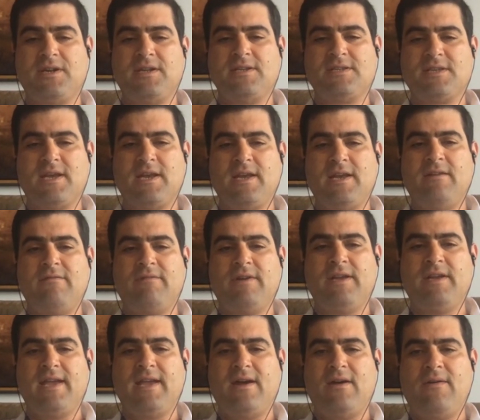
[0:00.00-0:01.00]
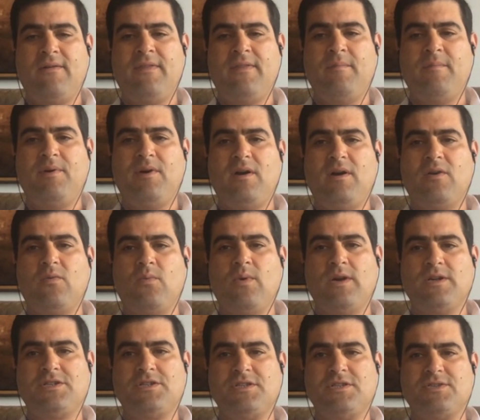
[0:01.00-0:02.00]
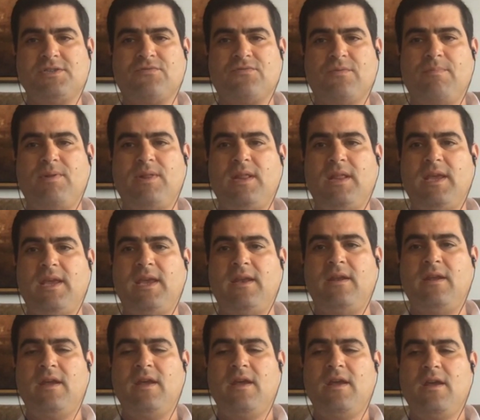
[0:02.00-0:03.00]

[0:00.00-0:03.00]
as I recount in the book, which is replete